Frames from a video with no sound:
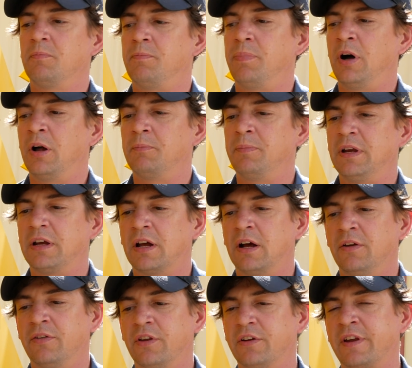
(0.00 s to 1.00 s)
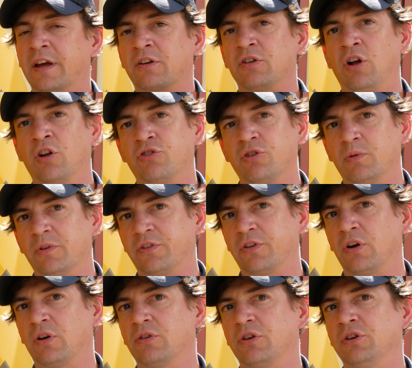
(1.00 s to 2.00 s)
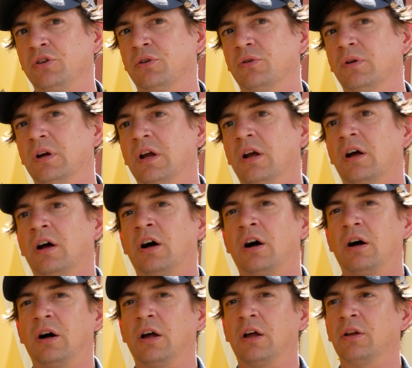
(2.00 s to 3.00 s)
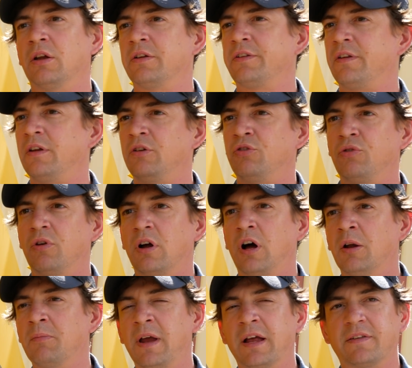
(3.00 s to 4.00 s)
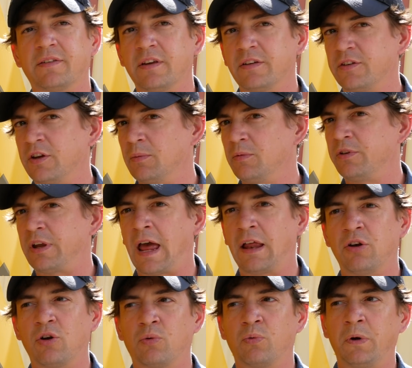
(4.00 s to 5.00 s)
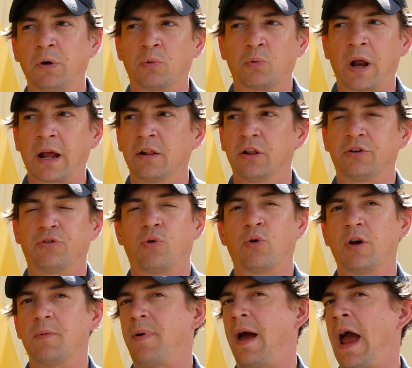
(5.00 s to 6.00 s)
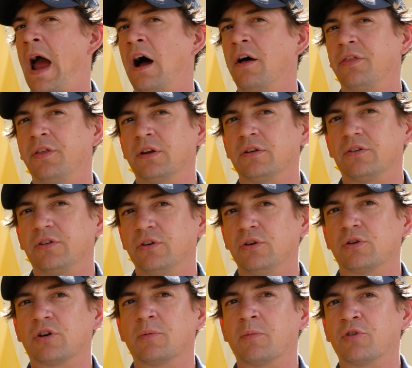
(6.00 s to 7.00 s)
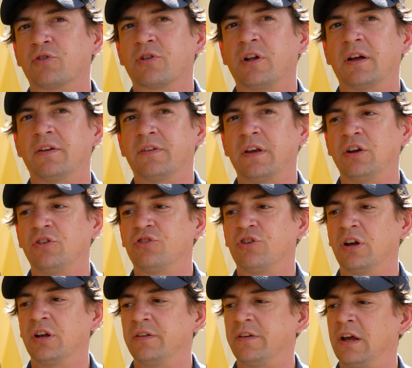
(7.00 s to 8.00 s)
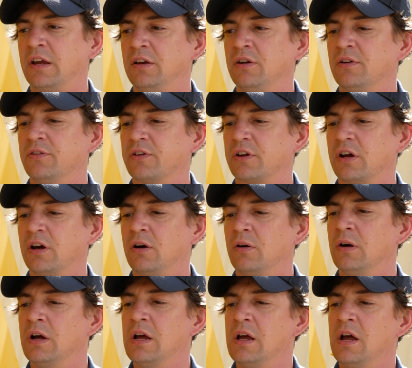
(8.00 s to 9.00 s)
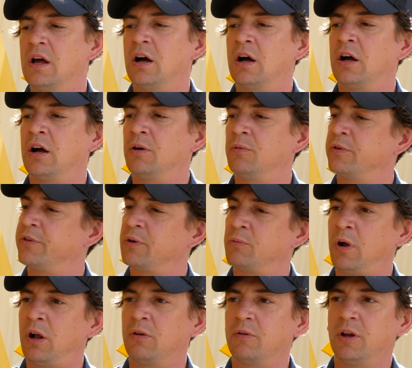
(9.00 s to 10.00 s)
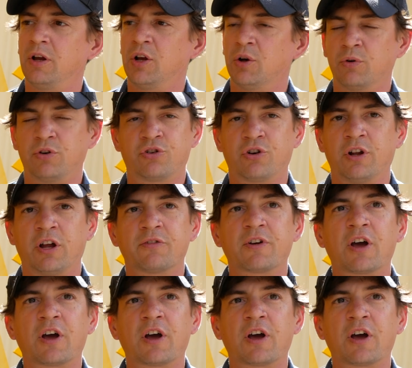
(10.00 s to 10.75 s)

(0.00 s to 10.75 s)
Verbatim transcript: But because the technology was so new, unmanned systems had no real regulatory path into commercialization 10 years ago, we said, well, we sure love